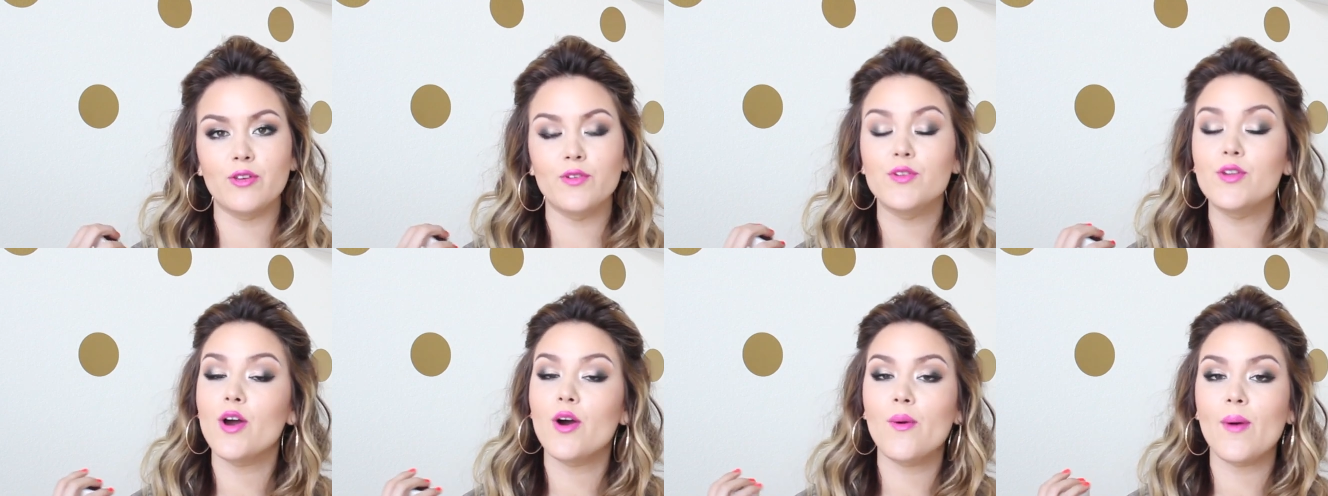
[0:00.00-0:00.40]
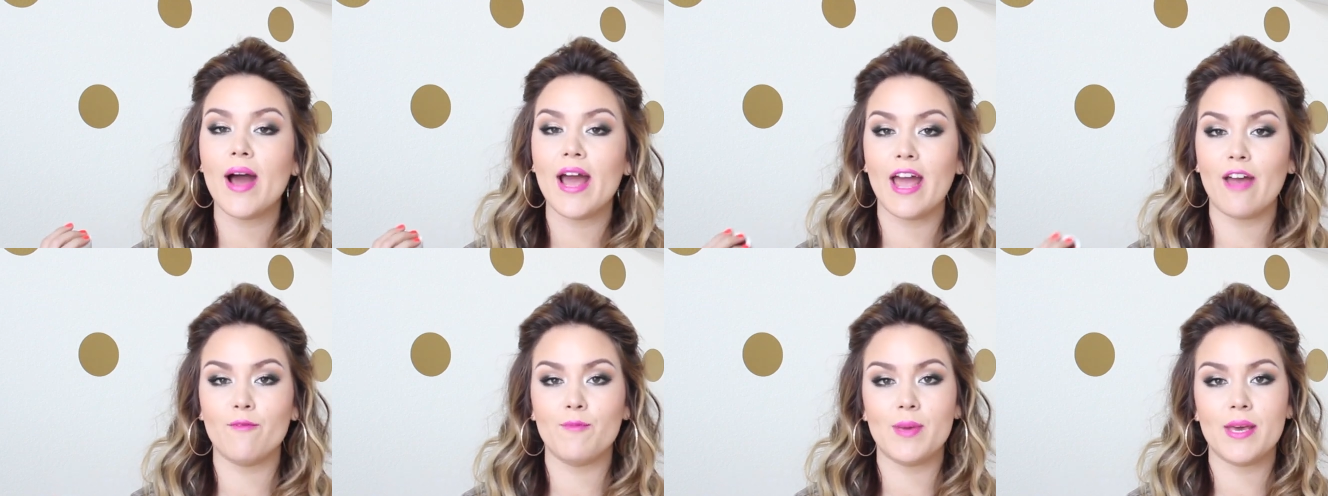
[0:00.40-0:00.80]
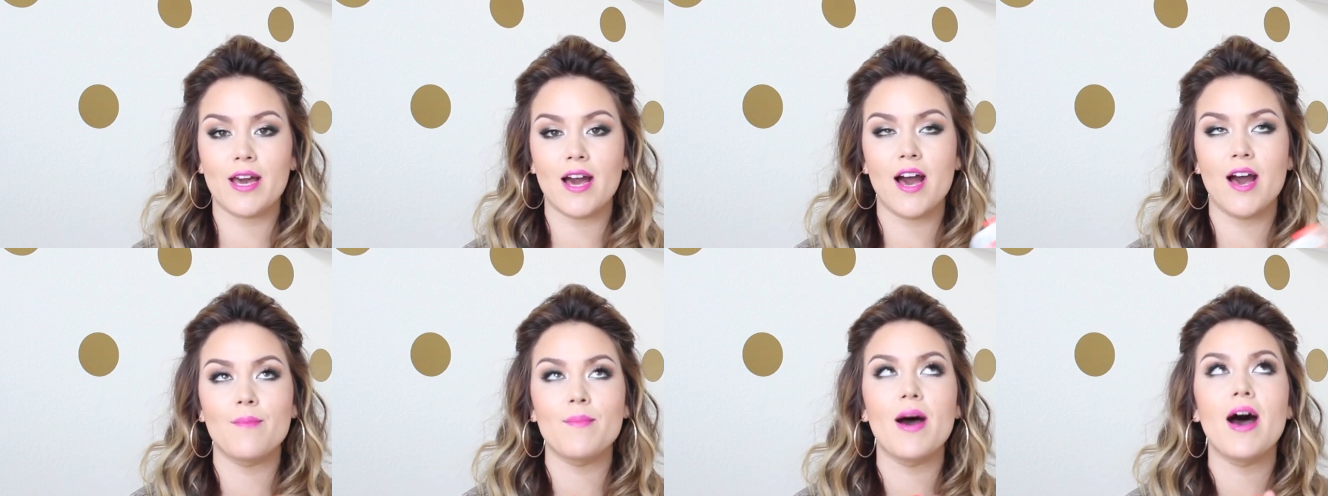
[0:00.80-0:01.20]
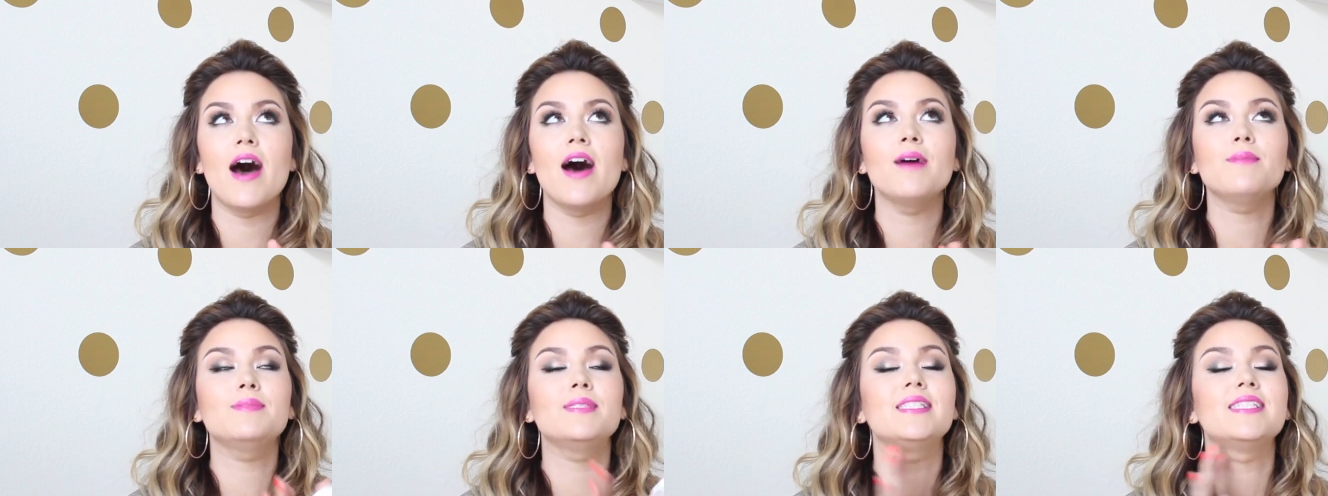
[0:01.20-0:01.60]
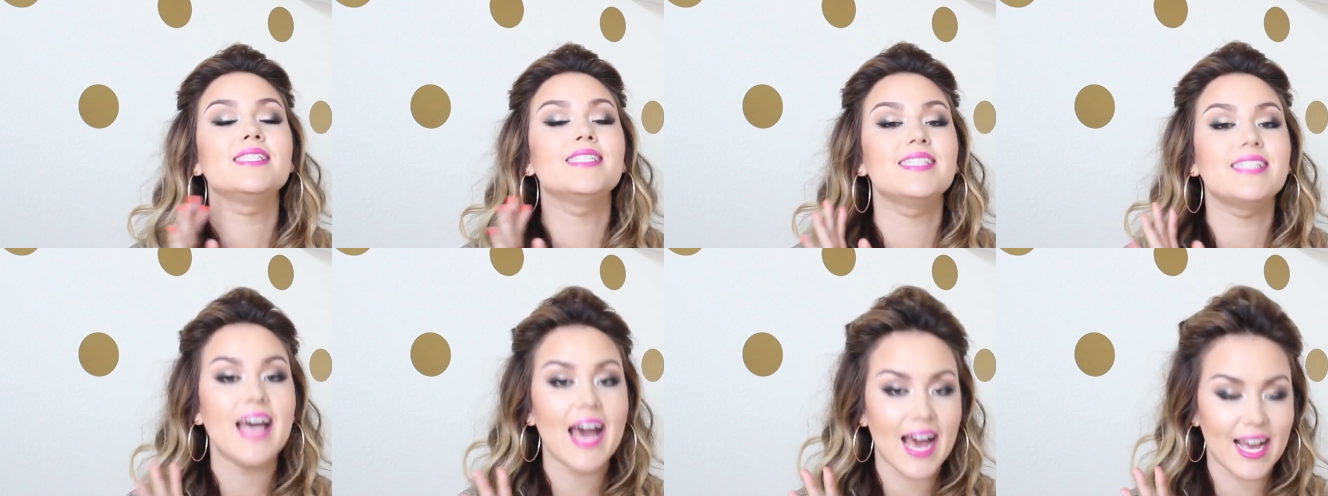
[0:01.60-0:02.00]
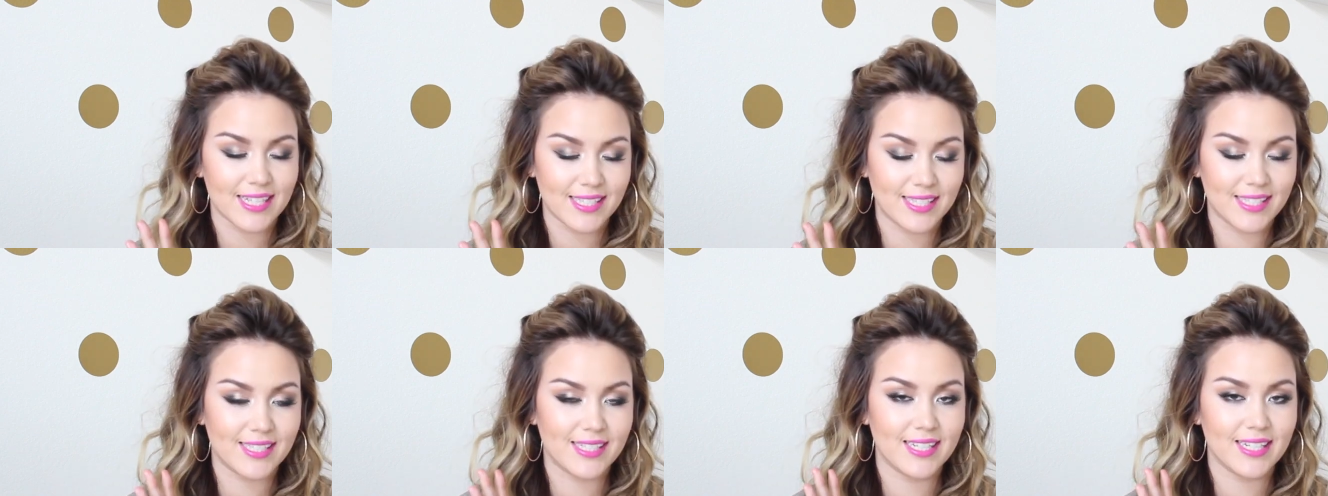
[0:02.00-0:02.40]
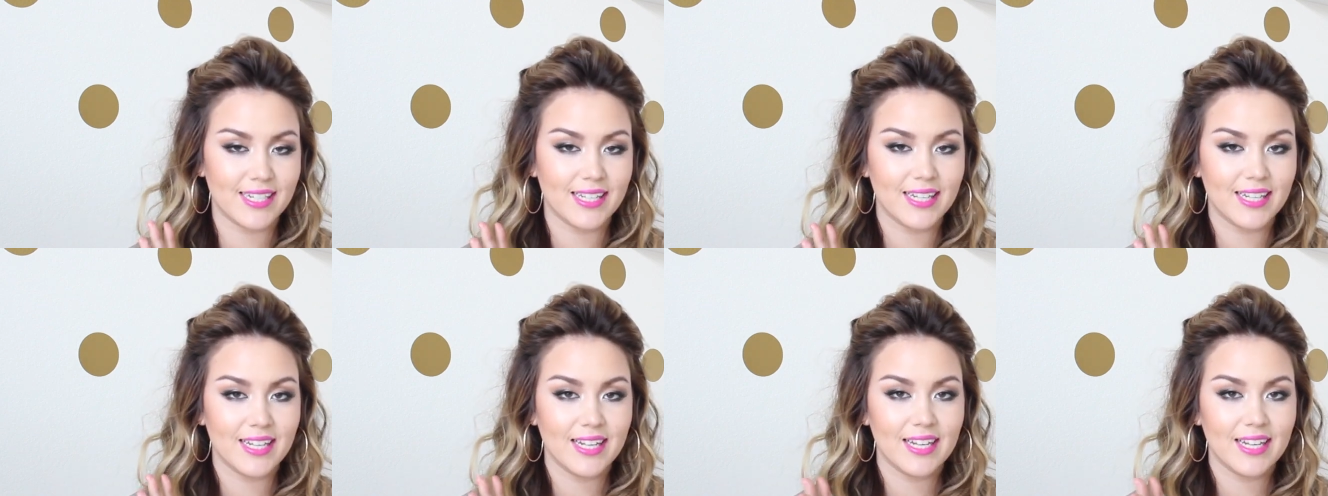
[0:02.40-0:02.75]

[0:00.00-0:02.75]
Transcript: you know I have become obsessed,